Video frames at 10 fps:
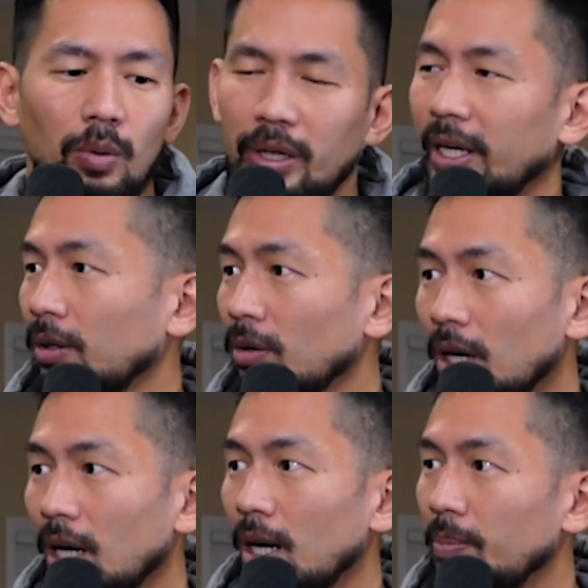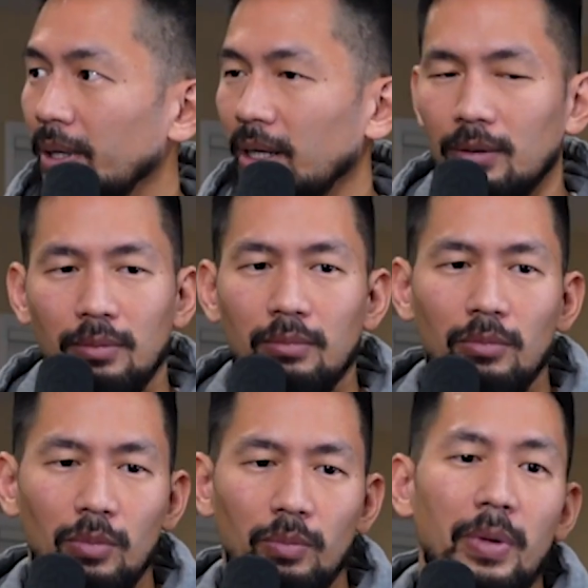where they grew up
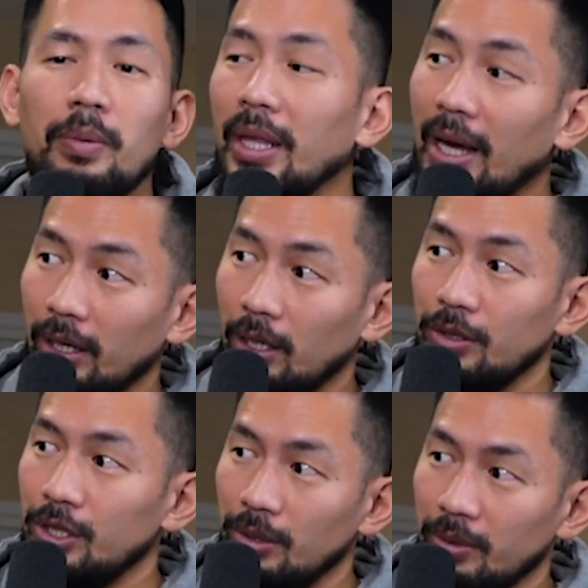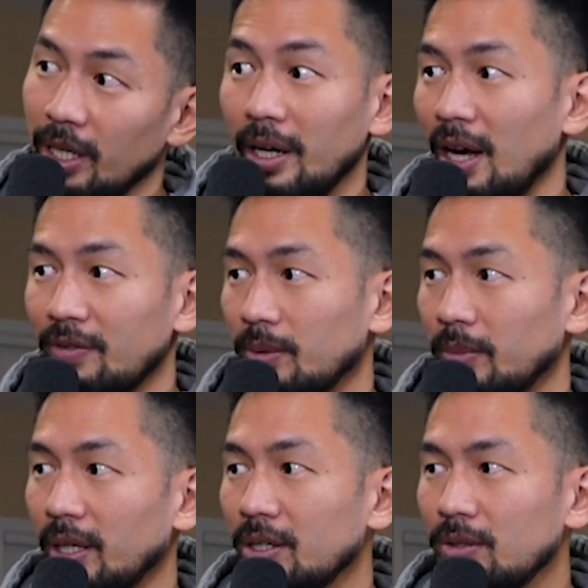and maybe they had a coach who did have
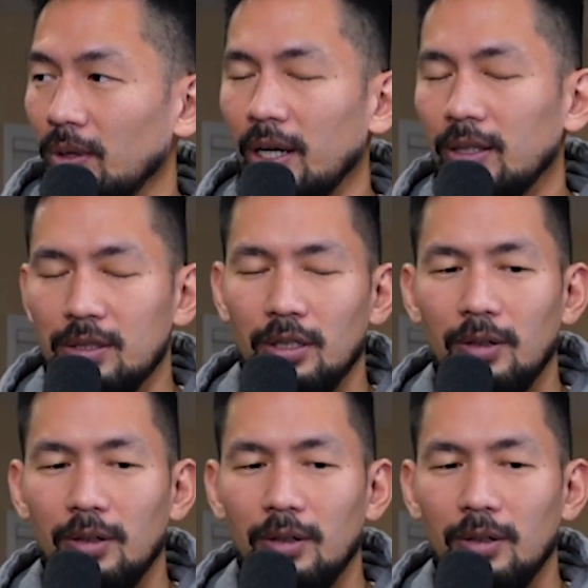some of this, right?